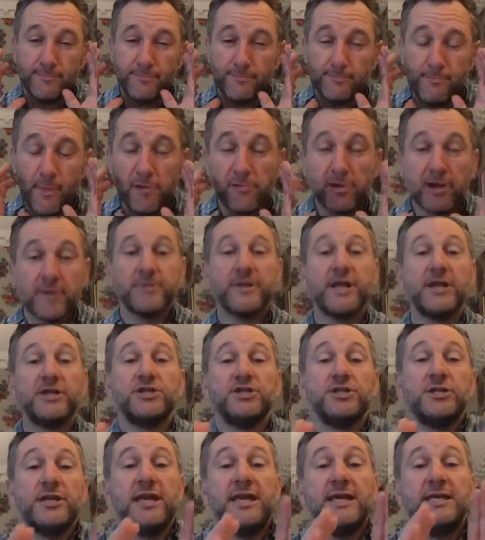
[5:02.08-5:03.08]
my
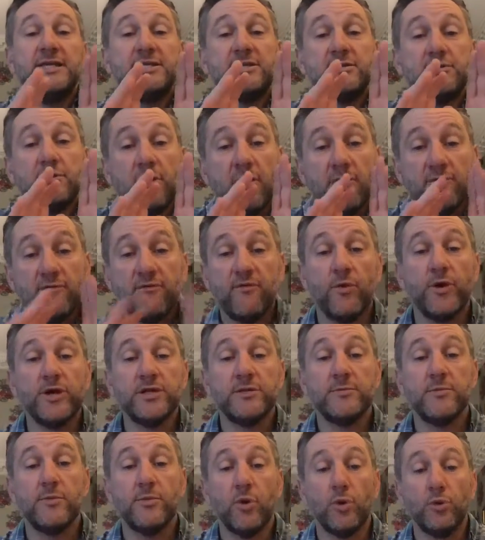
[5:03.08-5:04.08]
recommendation is
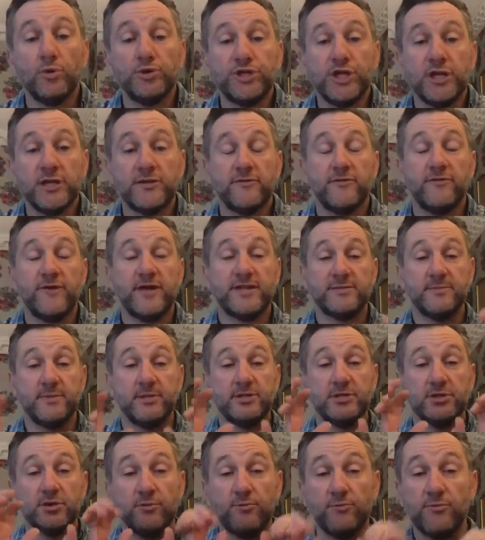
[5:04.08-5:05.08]
avoid alternative
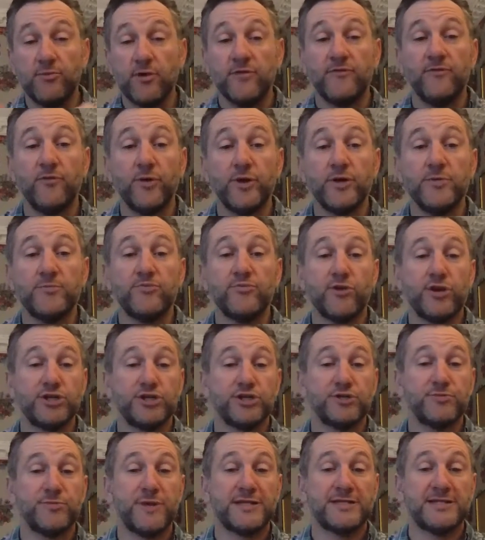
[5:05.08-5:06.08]
investments, avoid
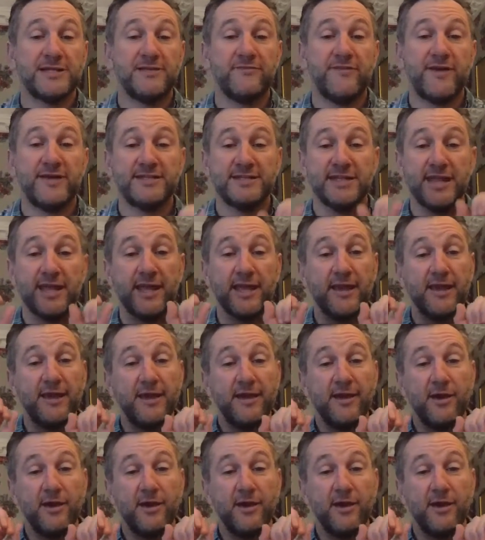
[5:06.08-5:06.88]
precious metal investing,